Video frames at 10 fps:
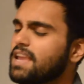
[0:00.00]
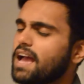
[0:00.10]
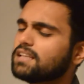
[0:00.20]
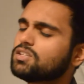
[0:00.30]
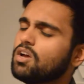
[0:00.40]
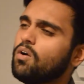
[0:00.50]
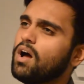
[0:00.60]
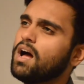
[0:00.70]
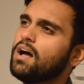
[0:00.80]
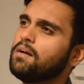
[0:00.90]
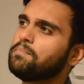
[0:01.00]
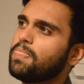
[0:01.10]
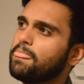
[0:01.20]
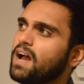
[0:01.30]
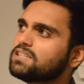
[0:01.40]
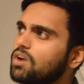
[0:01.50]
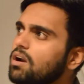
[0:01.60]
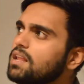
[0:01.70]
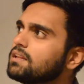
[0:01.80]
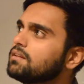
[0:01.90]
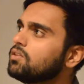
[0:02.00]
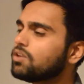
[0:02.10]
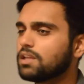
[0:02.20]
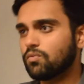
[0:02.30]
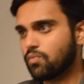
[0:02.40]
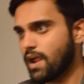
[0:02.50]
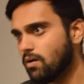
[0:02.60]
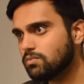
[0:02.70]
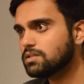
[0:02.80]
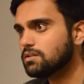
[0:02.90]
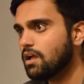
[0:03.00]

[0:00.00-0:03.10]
Yeah, so I started looking around